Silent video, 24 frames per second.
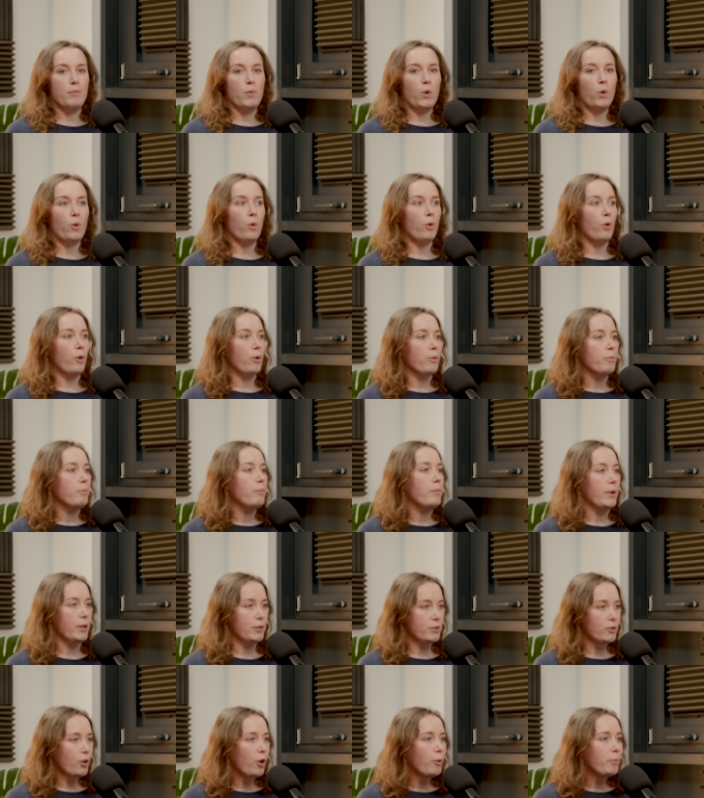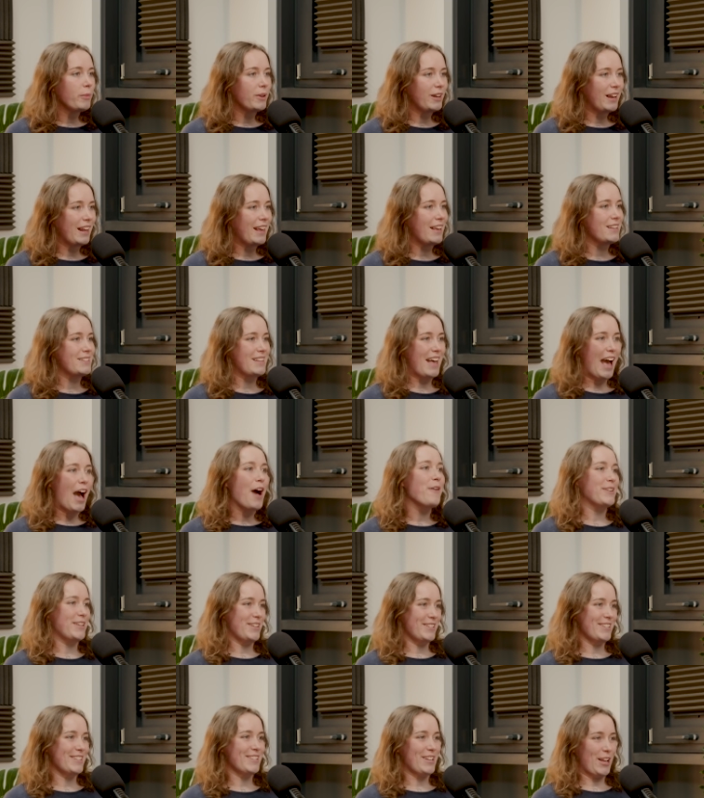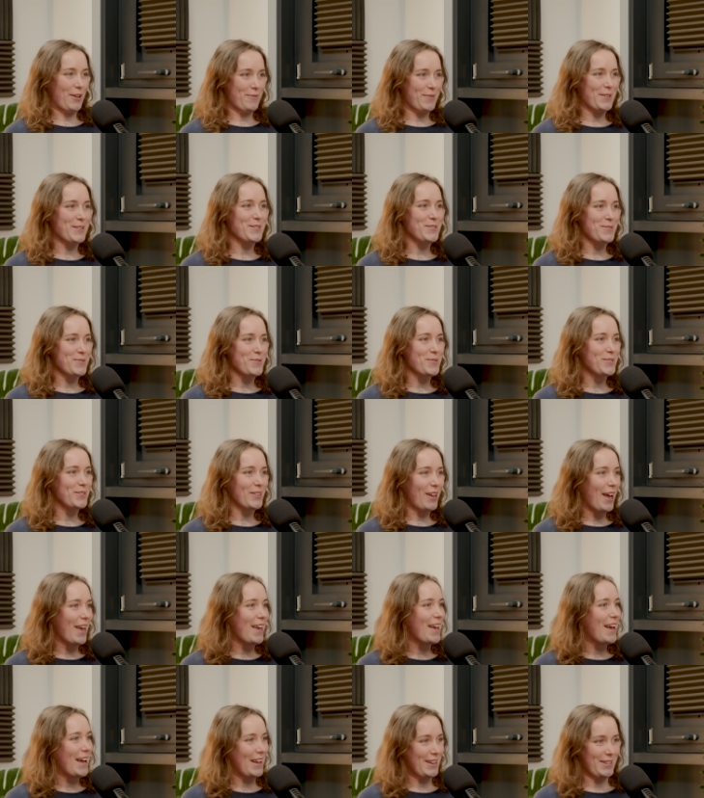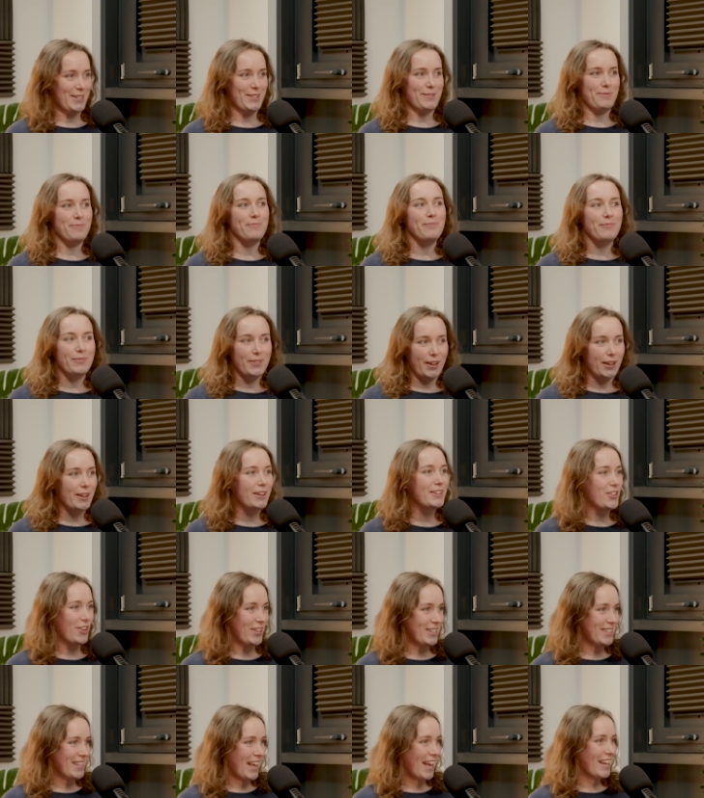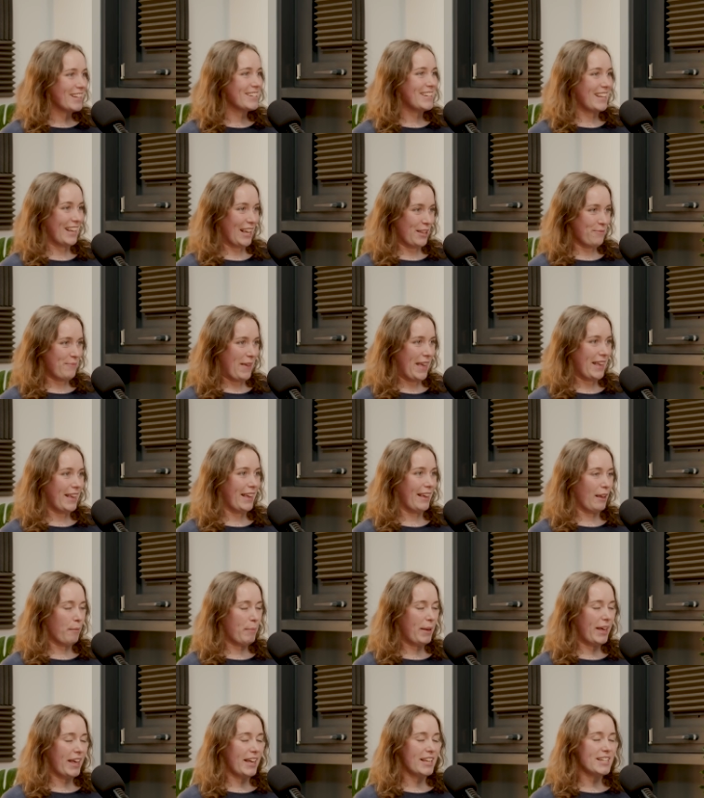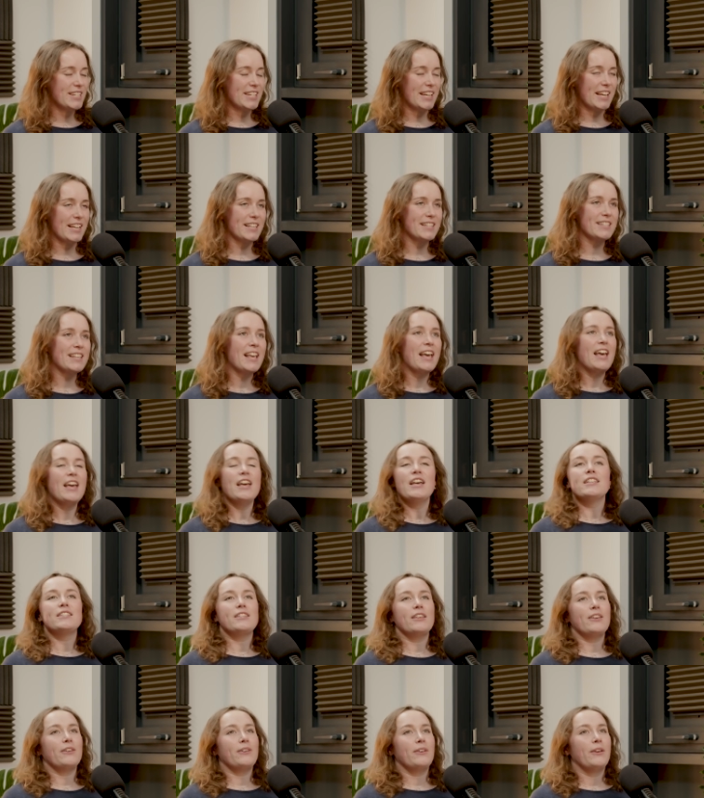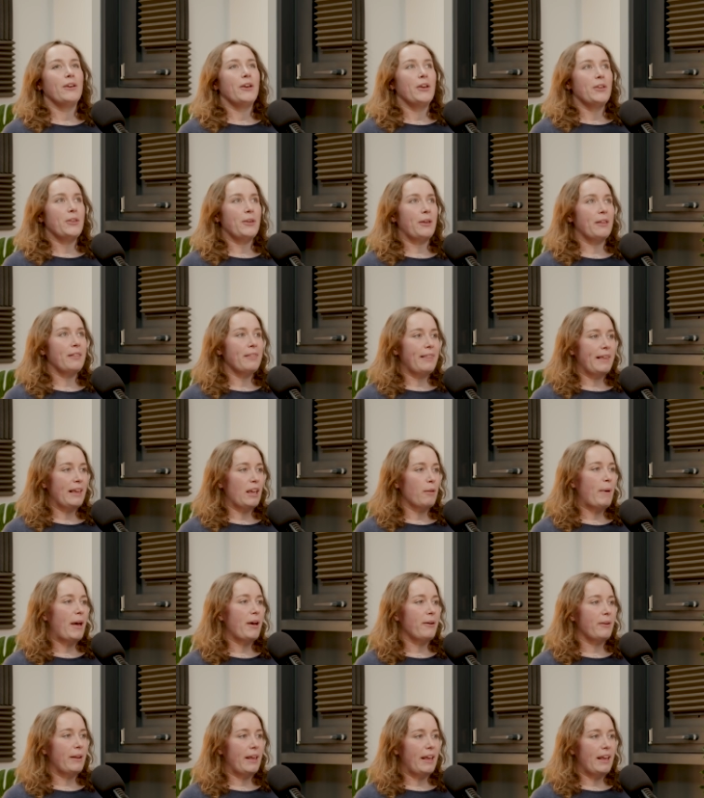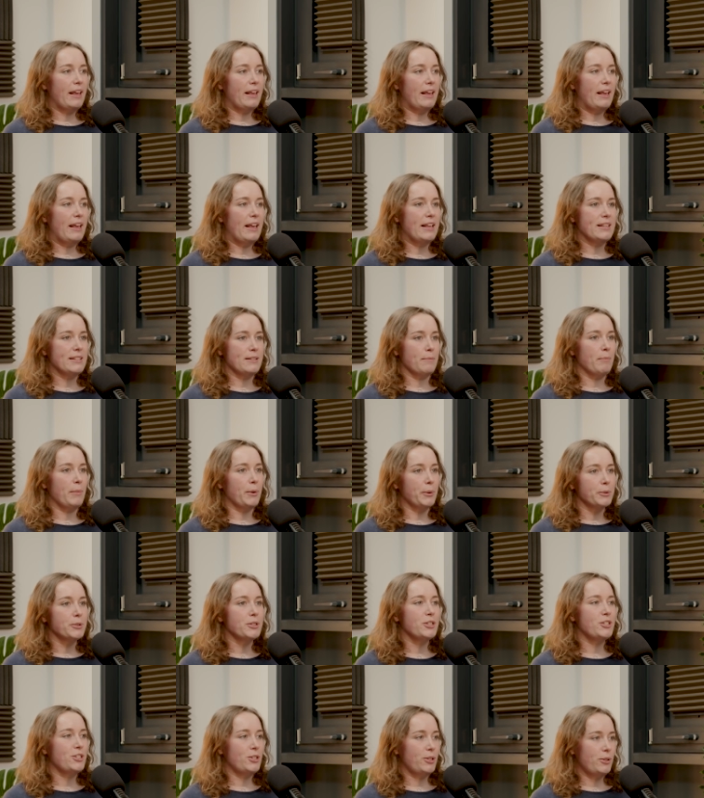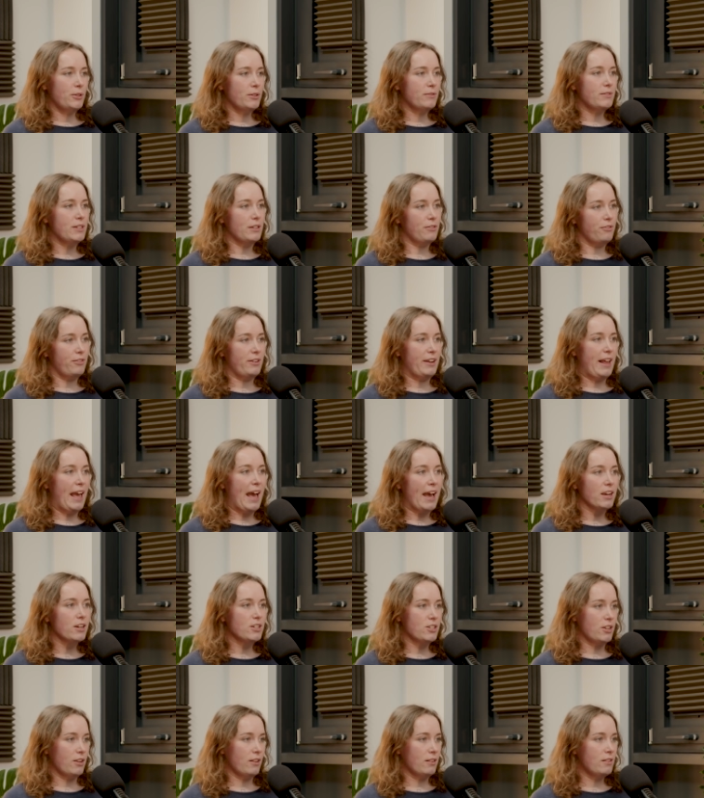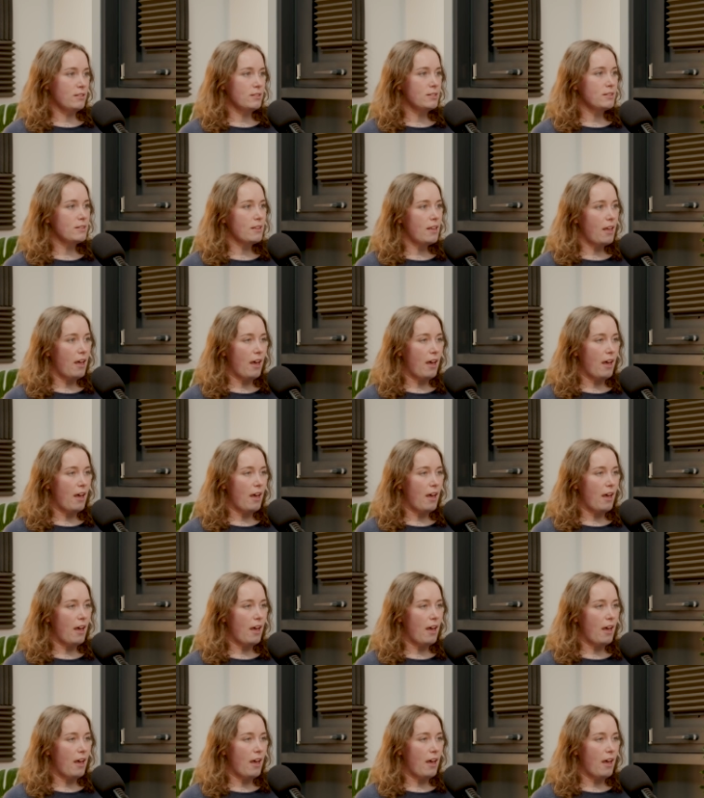Or most commonly, is it how many users coming to your site and transacting and making a purchase? So you can think about it as a multitude of different actions.